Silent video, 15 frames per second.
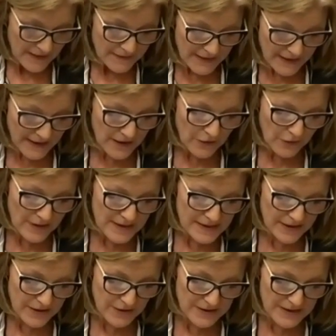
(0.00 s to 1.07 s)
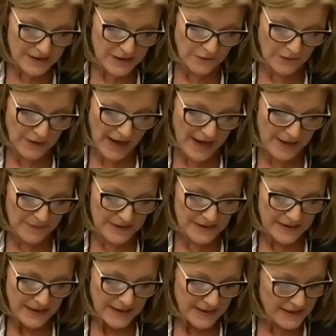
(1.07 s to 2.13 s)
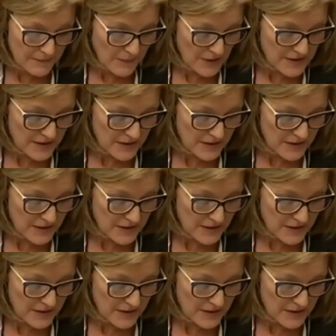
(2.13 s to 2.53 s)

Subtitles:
The increase in usage of cannabis is most